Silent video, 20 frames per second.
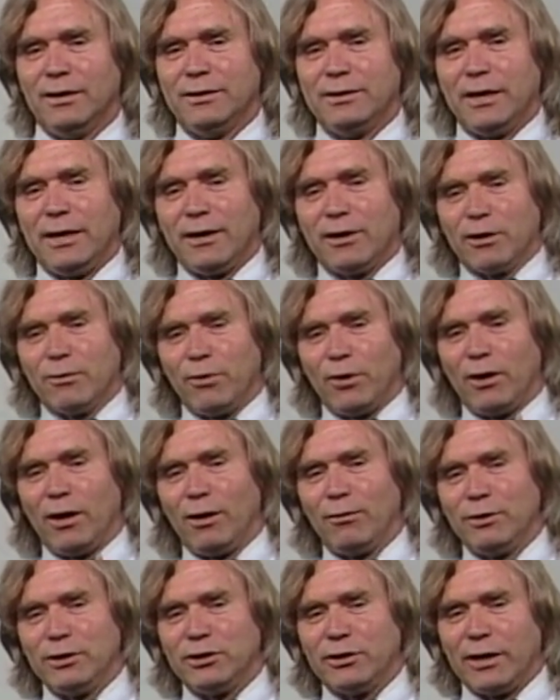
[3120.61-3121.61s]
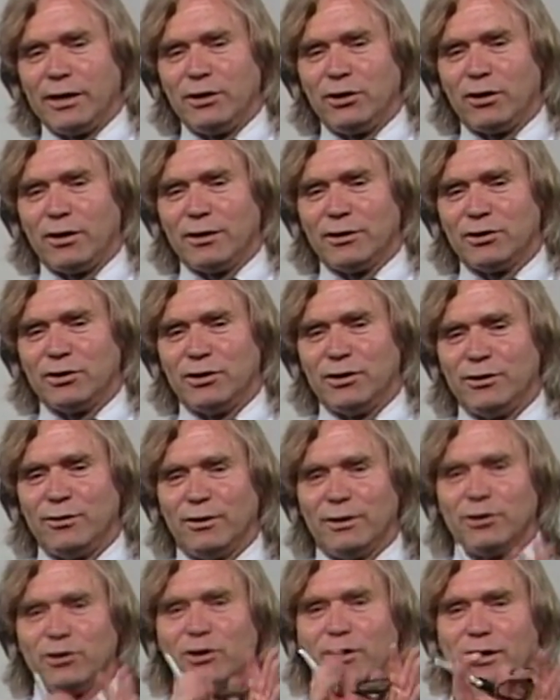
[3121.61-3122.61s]
Take the ball which they toss to you
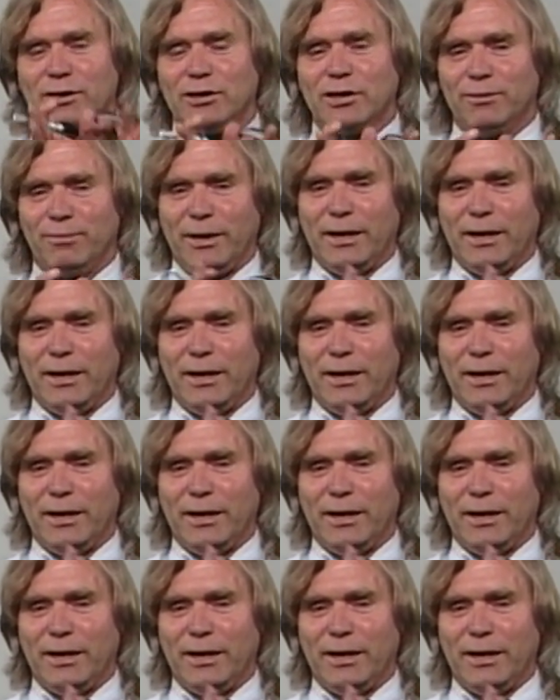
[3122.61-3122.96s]
and toss it